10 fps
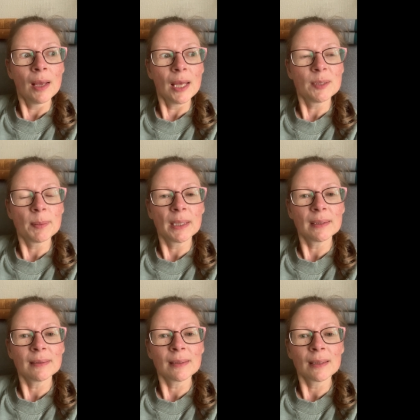It's
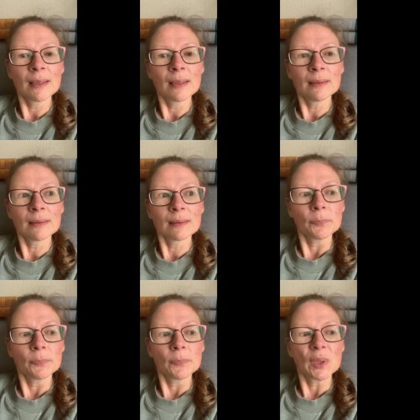because that
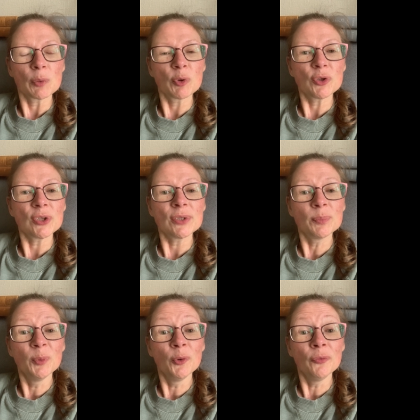there was this
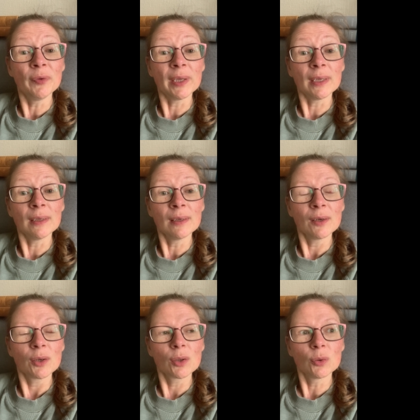movie
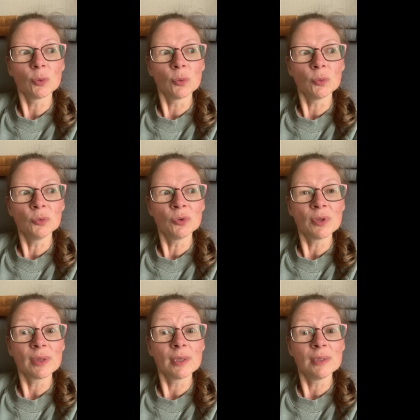called
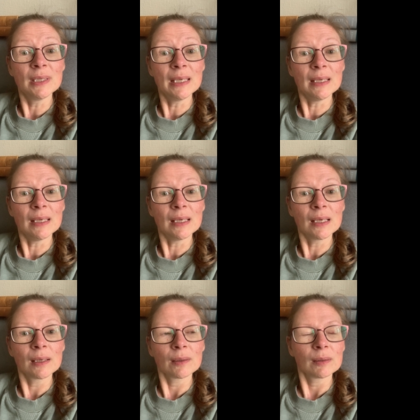The Dig
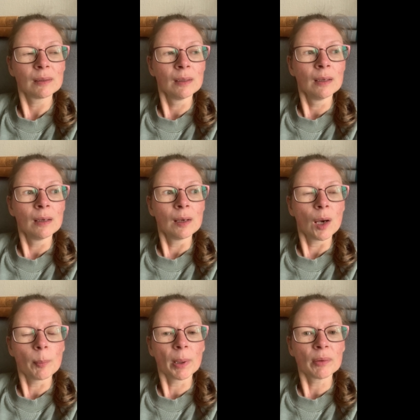
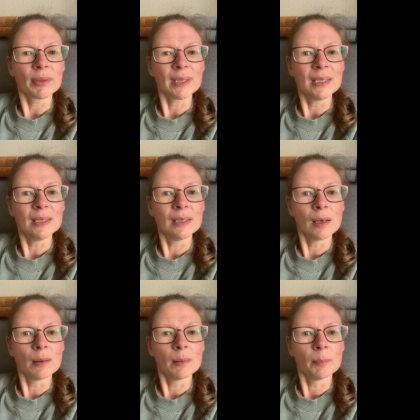about the
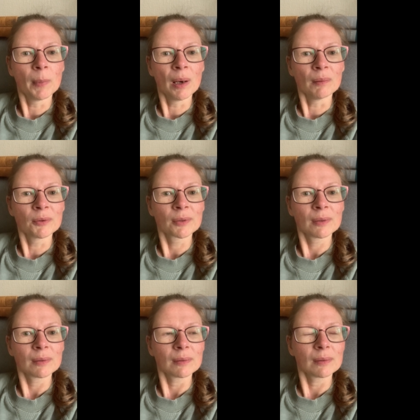mask
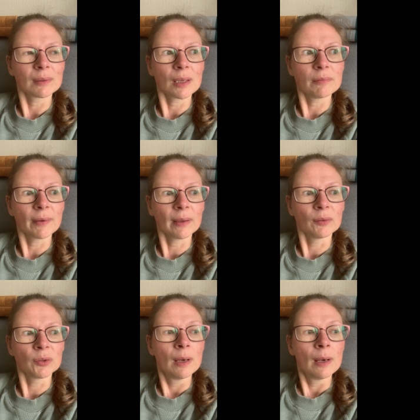they
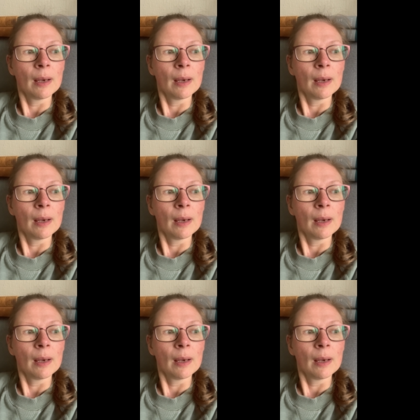found.